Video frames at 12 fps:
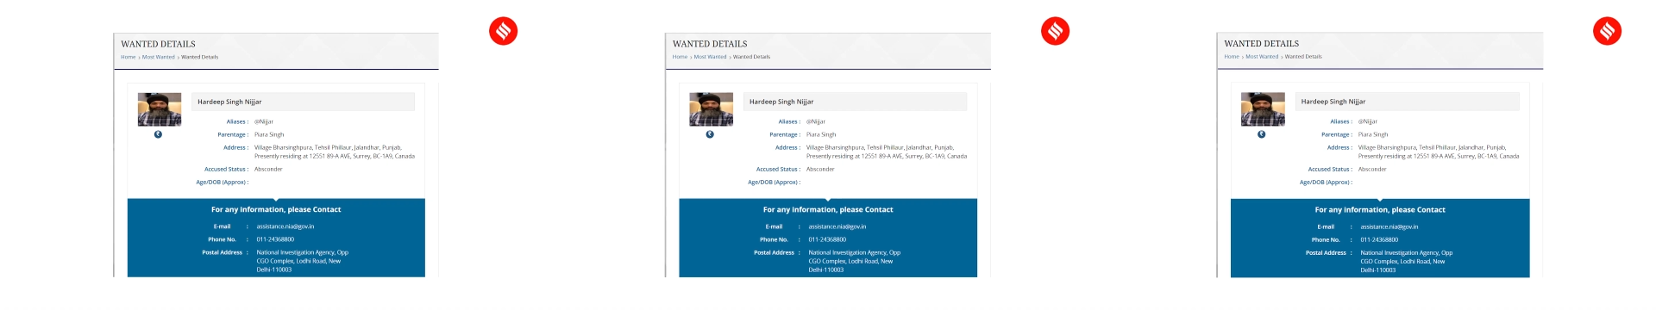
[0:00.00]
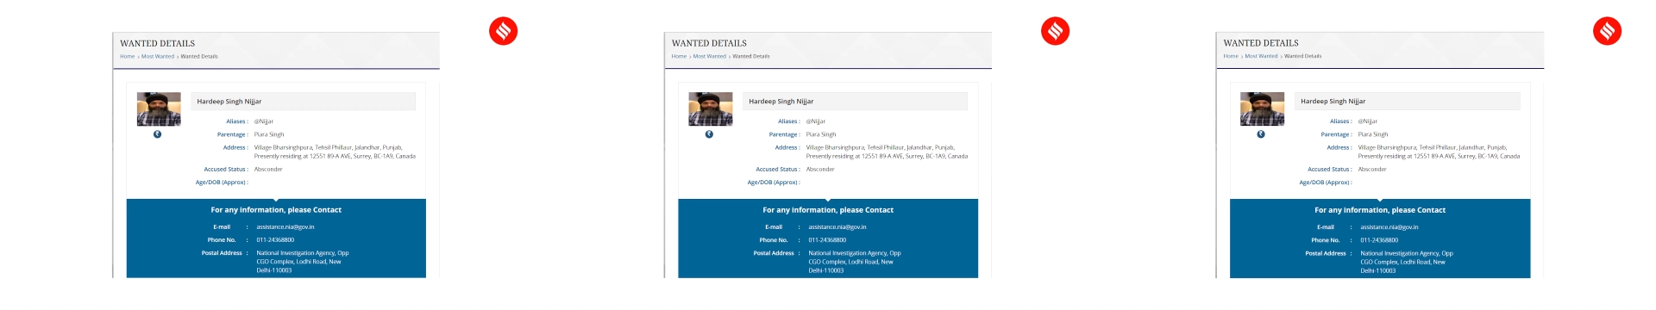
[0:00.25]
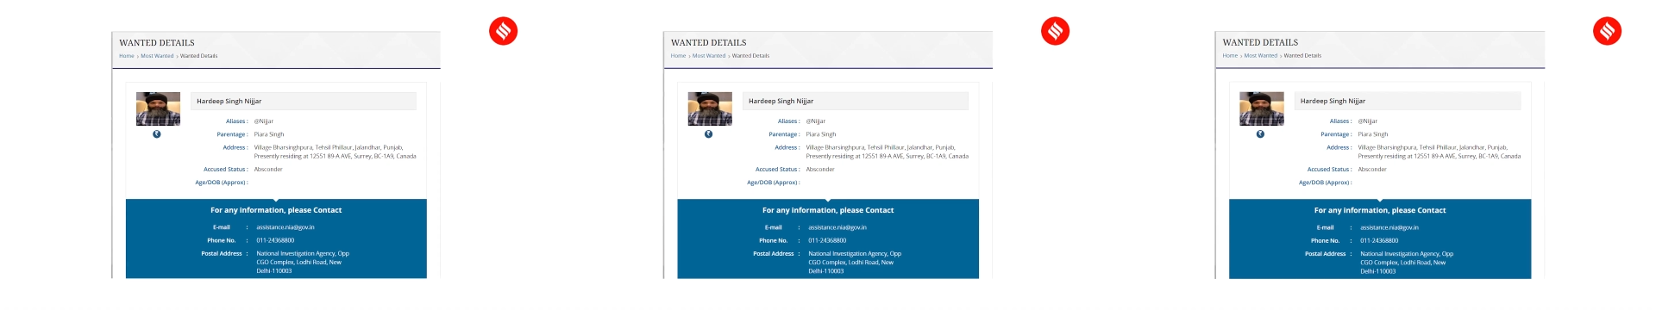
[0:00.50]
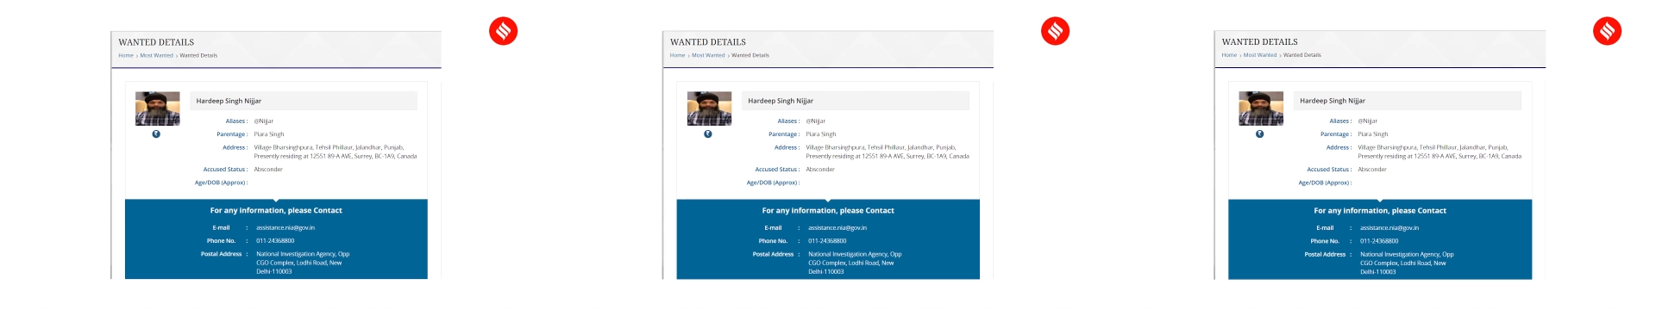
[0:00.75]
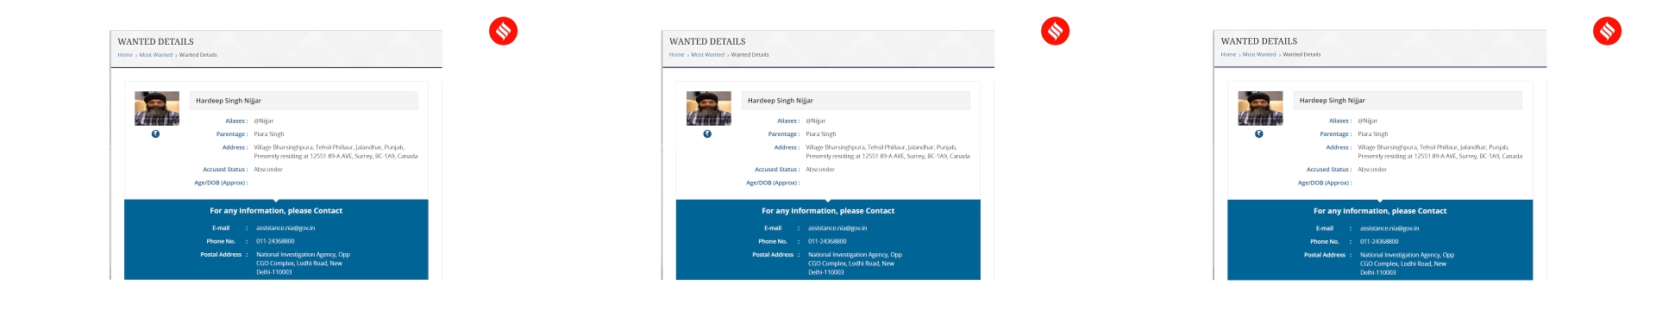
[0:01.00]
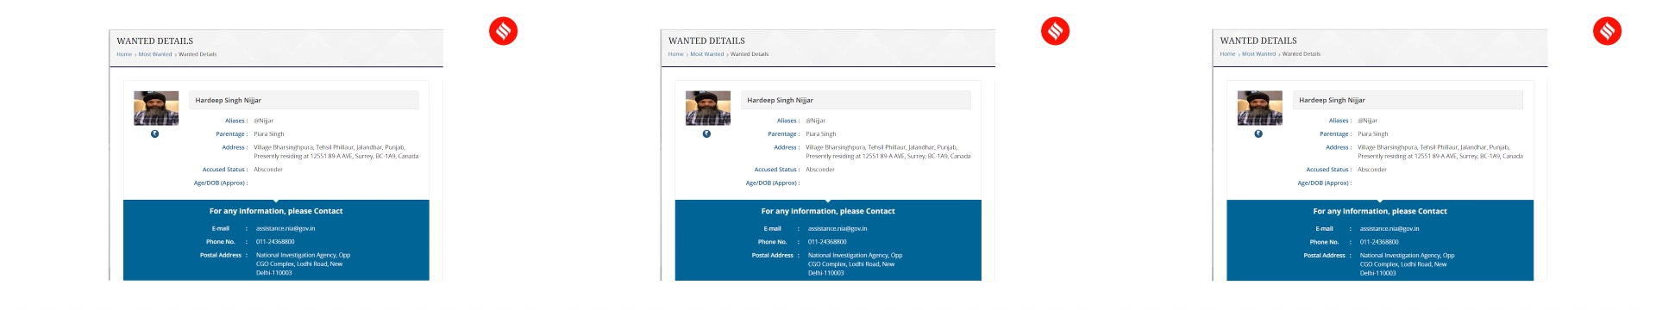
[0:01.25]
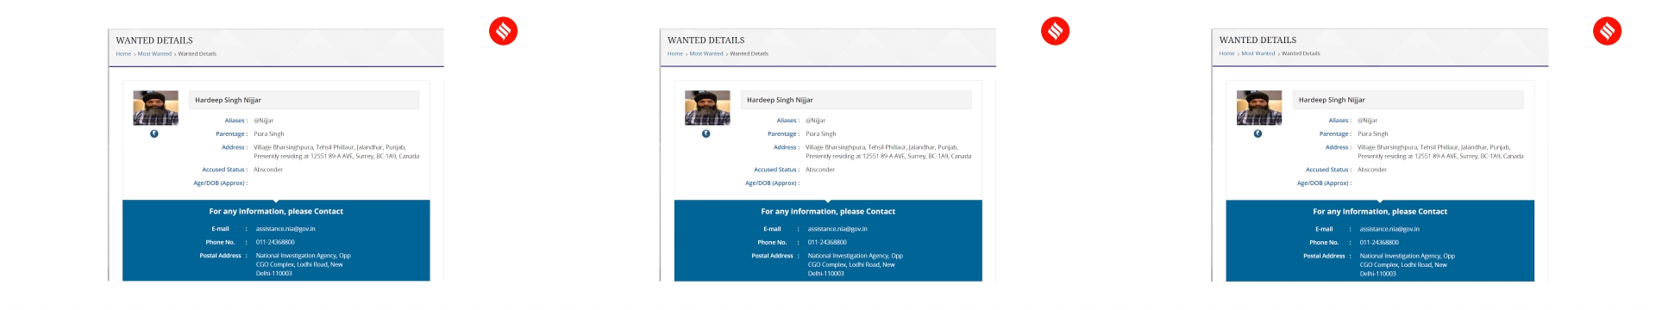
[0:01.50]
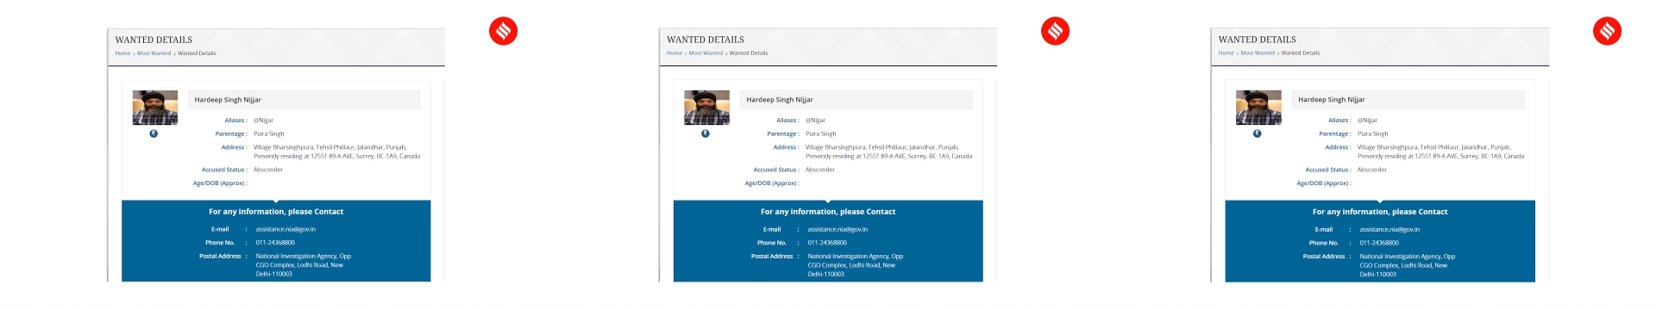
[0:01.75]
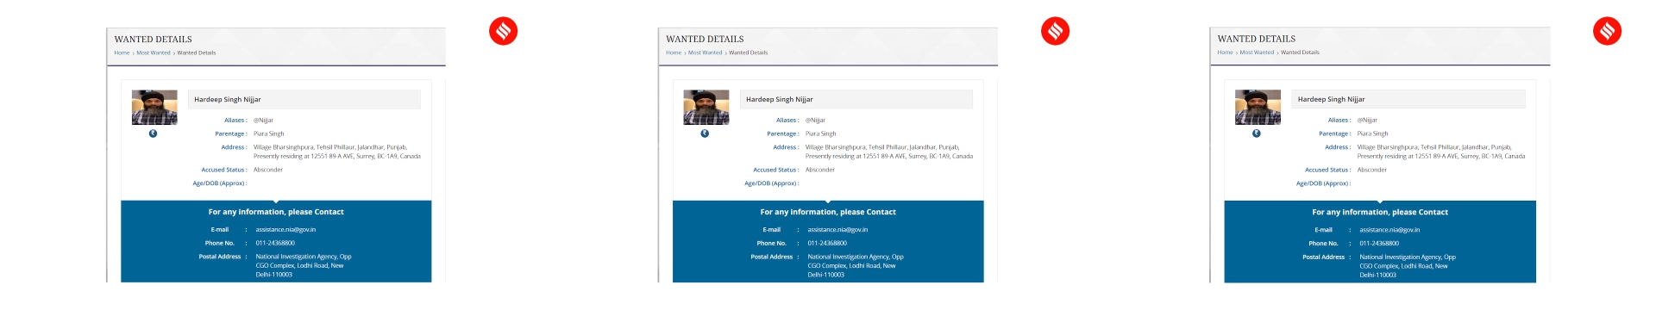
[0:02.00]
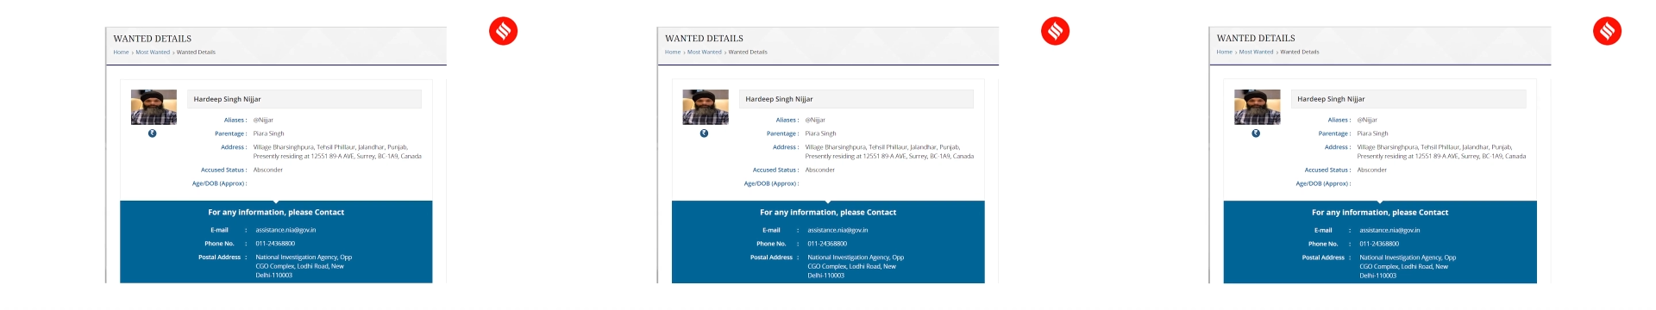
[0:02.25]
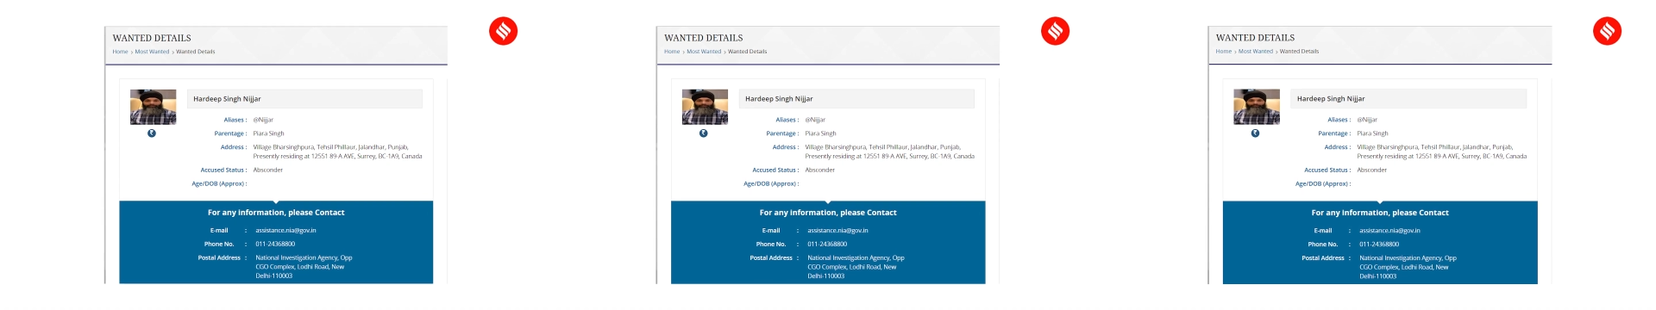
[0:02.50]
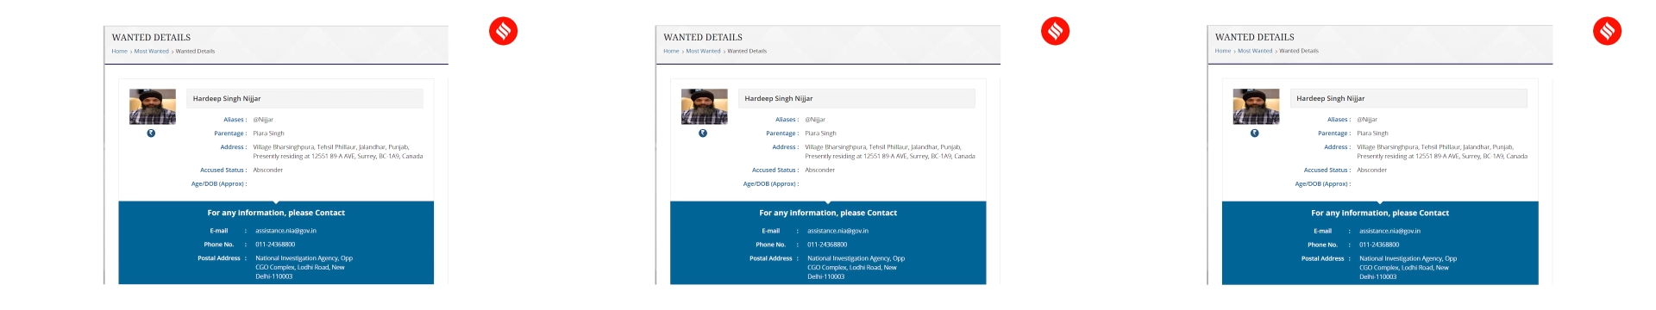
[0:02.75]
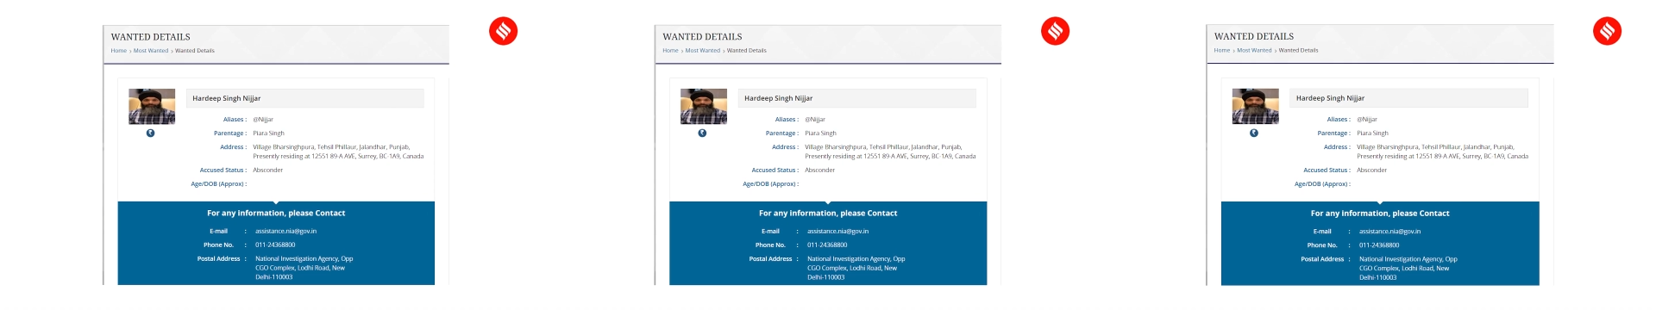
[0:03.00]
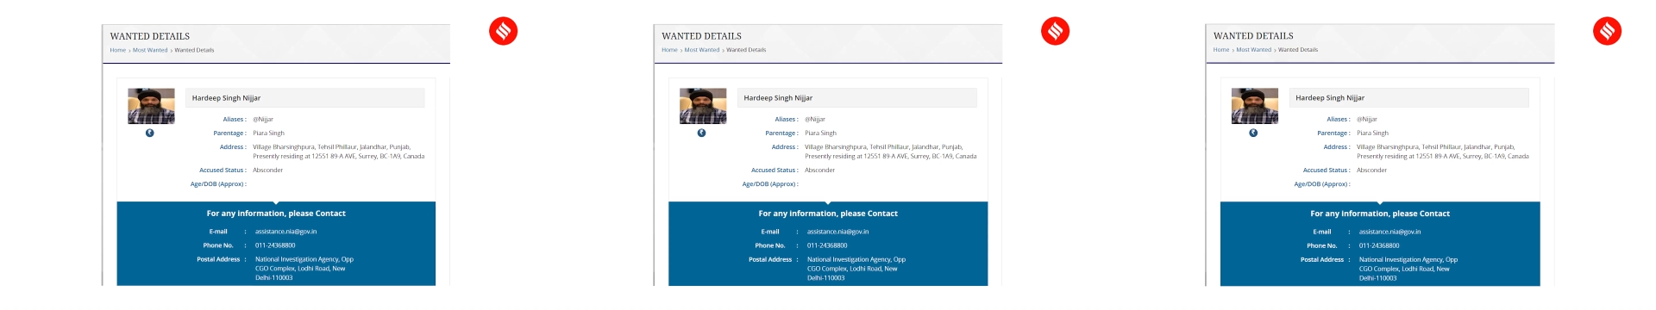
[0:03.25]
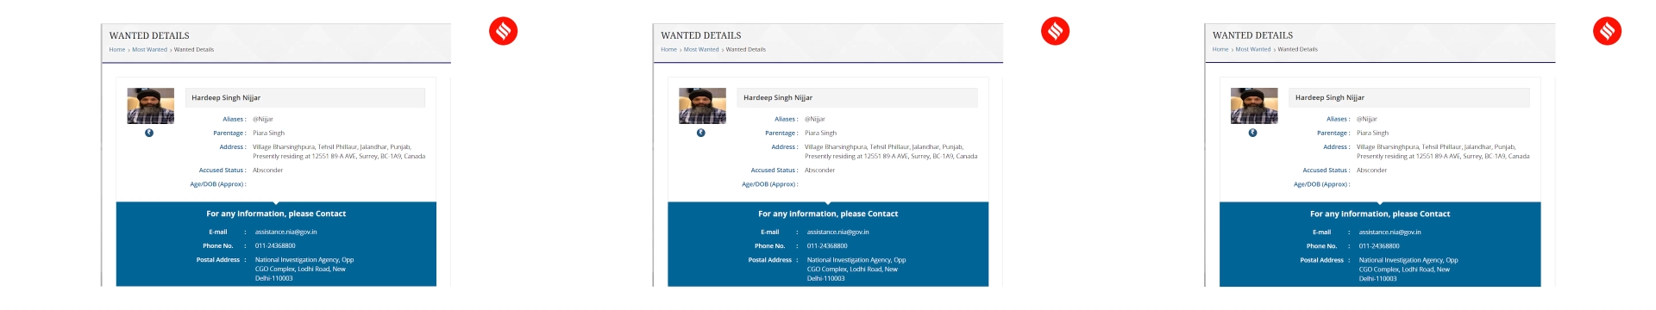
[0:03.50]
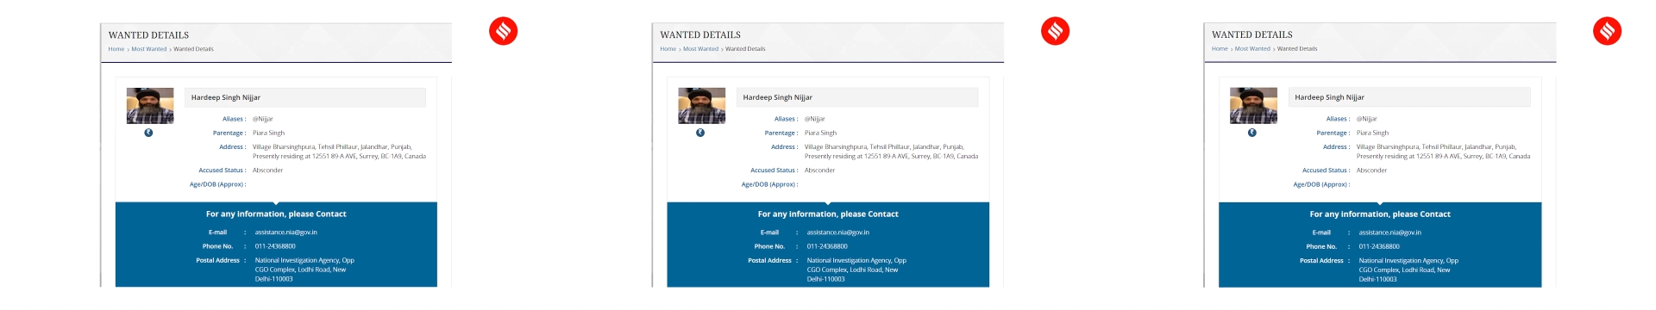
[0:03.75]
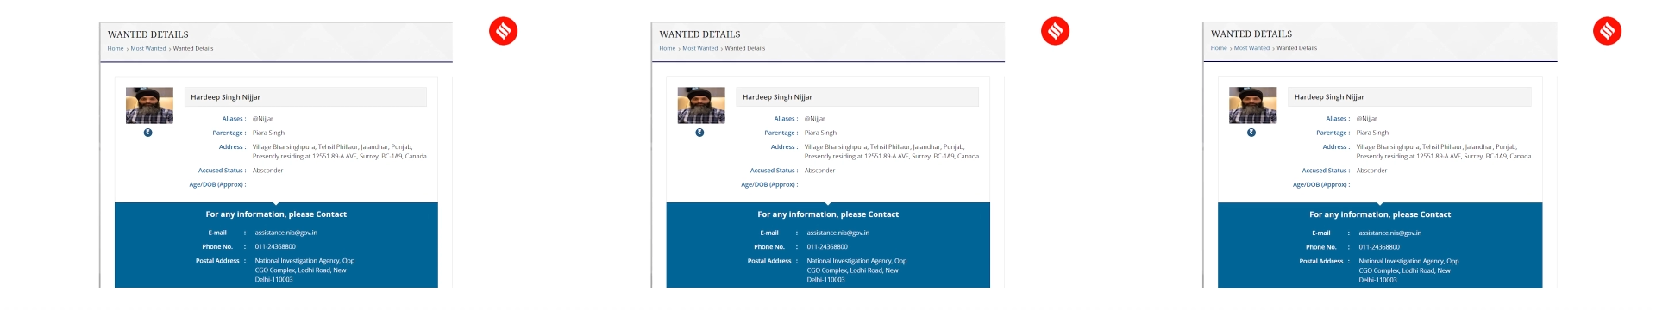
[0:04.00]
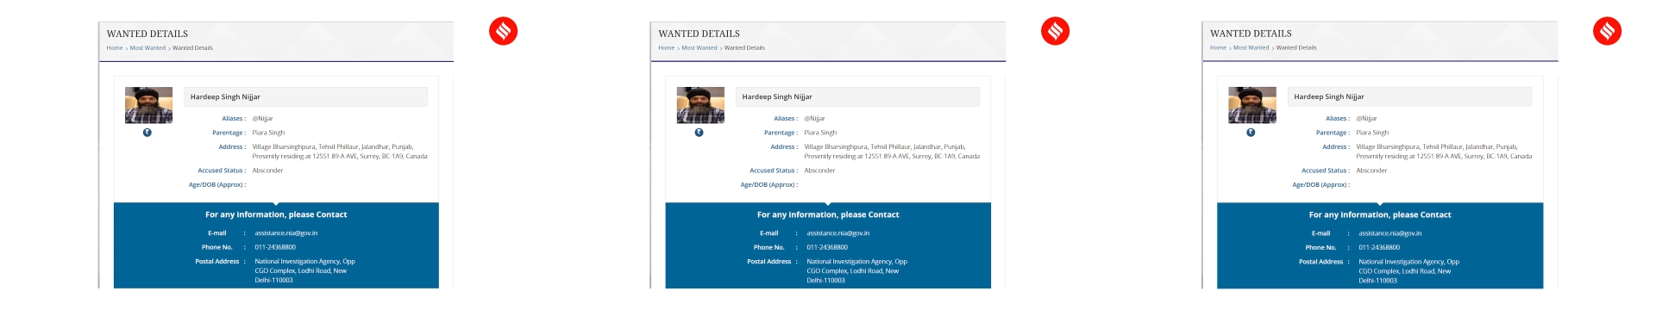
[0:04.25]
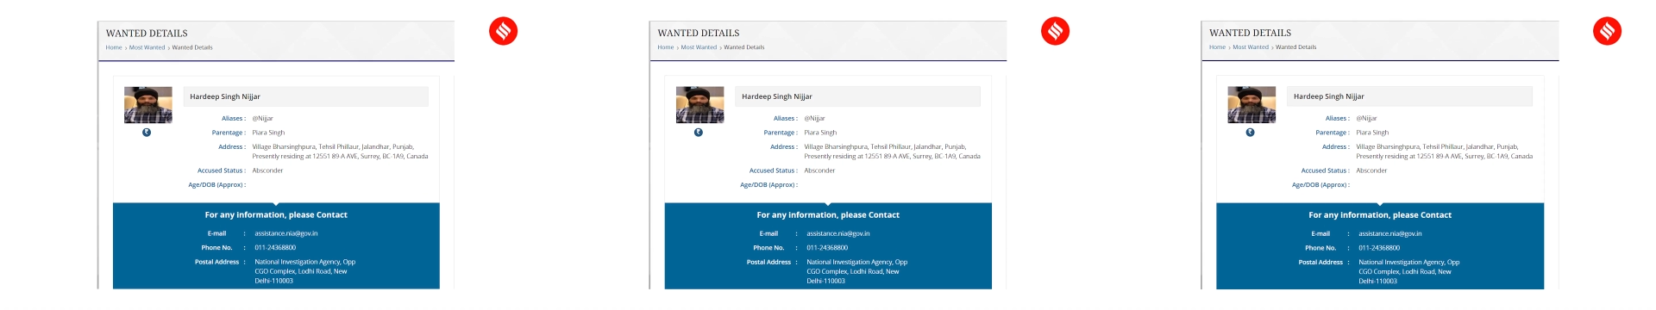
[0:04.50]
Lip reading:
No face is visible, so there are no lips to read.